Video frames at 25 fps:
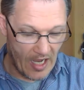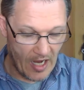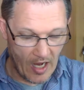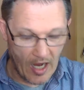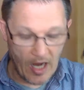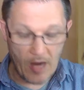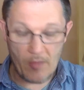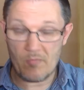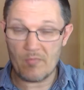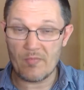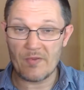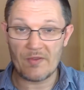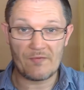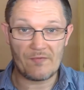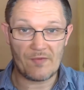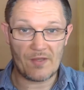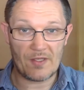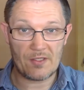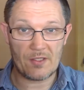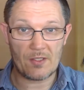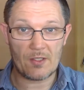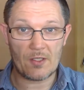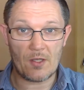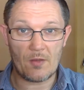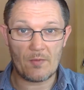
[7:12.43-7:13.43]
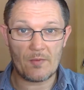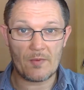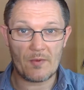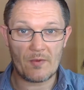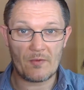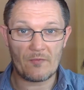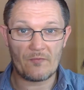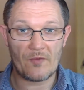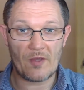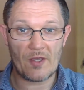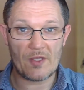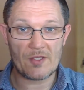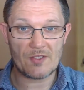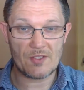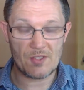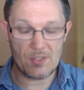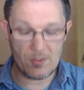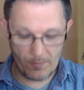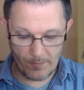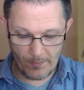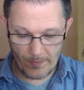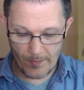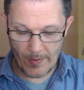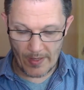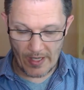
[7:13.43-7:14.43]
a big fan of the comic book
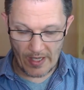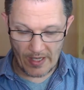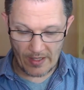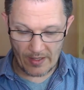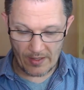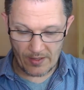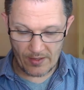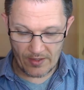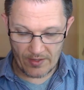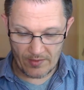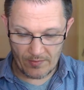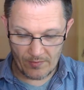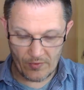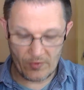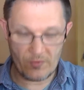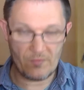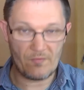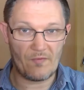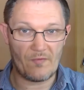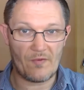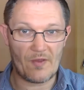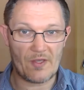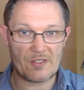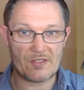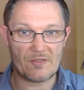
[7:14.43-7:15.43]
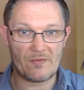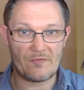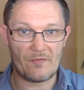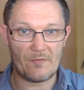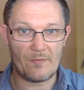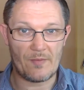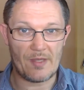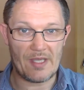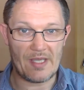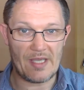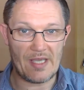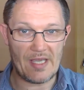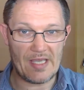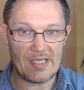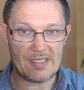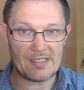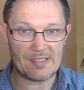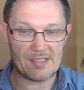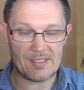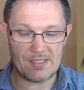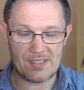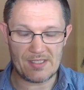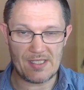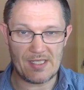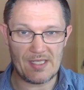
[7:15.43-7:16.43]
version, but the movie version for me
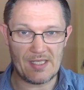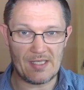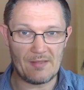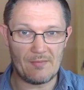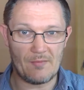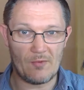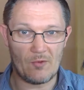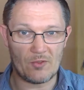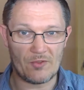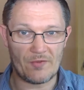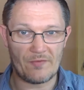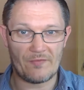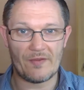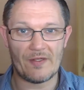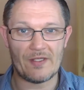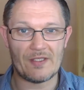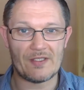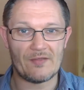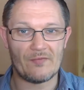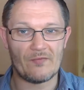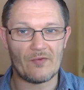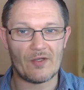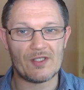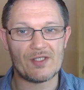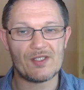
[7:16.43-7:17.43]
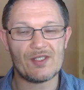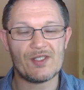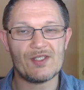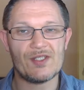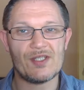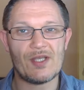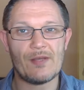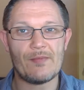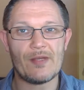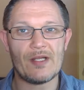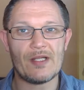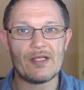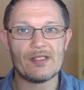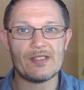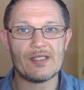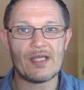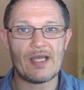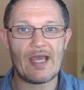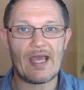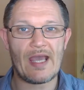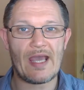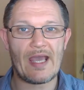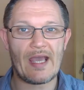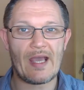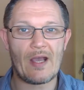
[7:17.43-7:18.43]
is the more definitive one. Similar to
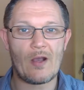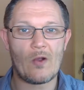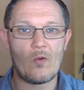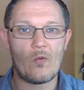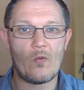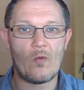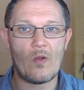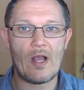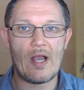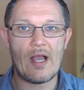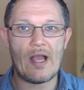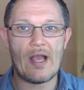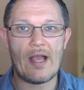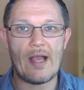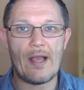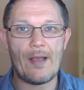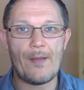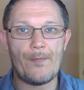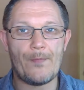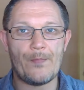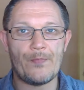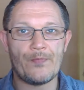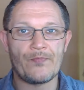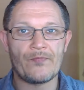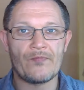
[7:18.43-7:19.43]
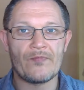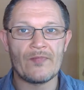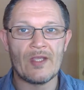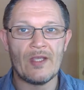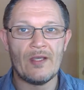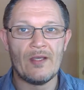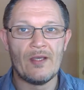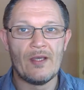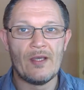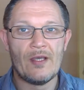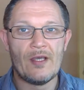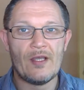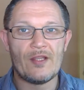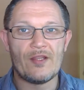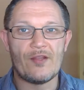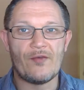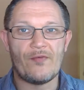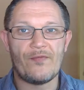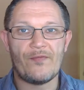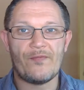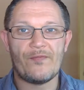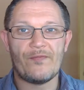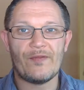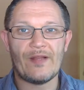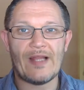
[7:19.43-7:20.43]
how the
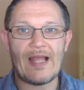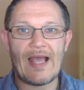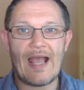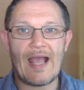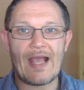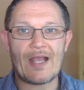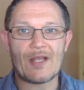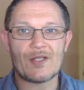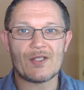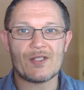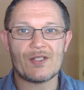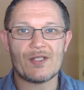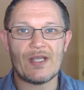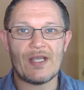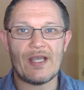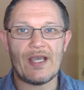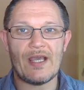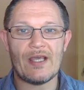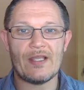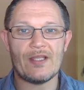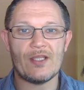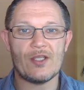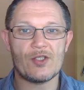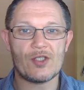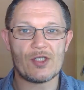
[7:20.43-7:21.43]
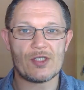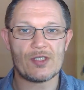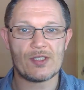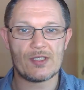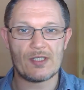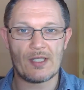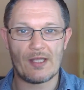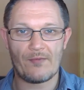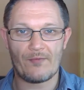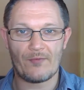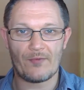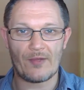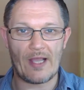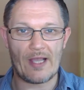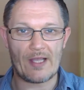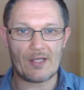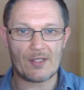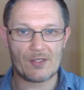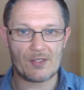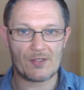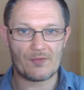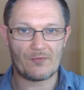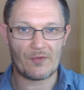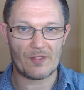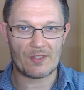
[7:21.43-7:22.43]
Flash, the Justice League
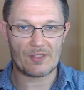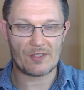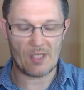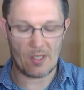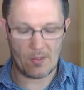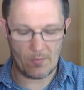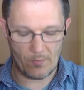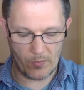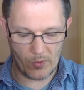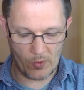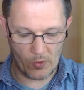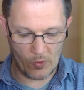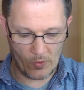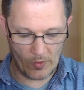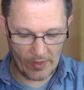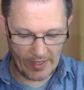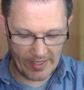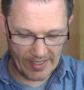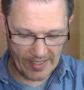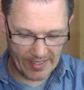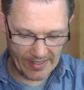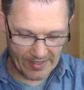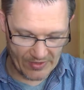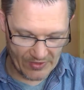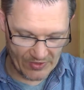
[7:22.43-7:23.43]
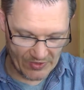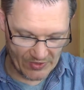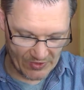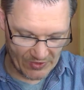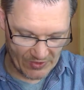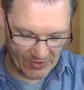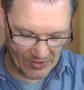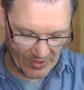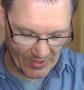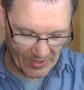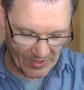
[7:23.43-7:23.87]
Flash, for example, is...